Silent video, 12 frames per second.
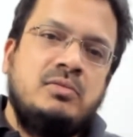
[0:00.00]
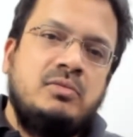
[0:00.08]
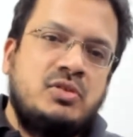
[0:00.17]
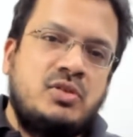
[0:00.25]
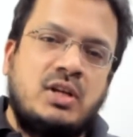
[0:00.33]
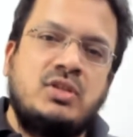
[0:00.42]

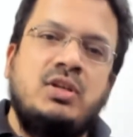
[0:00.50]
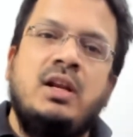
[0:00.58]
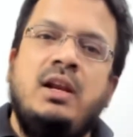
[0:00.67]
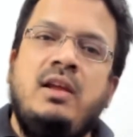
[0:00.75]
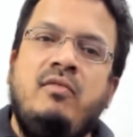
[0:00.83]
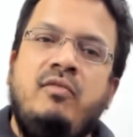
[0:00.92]

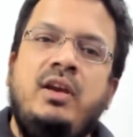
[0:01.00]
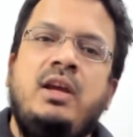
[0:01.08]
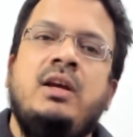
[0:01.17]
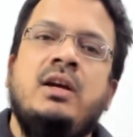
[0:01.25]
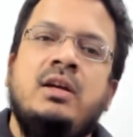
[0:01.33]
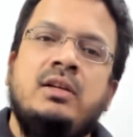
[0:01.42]
structurally
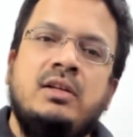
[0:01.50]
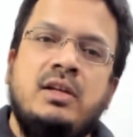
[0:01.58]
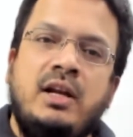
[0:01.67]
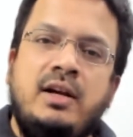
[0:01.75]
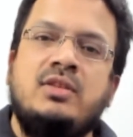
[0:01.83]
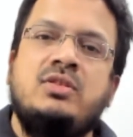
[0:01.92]
weak
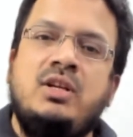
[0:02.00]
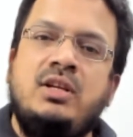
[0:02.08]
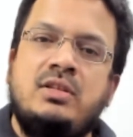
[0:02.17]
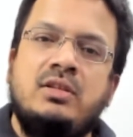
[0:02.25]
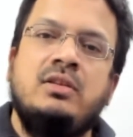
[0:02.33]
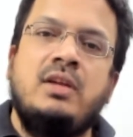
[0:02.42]

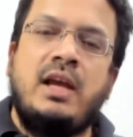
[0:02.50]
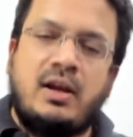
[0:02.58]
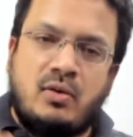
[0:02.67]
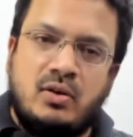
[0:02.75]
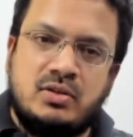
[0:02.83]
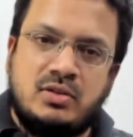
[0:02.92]
industries
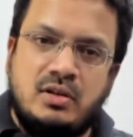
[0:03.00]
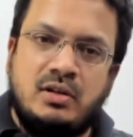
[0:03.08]
across.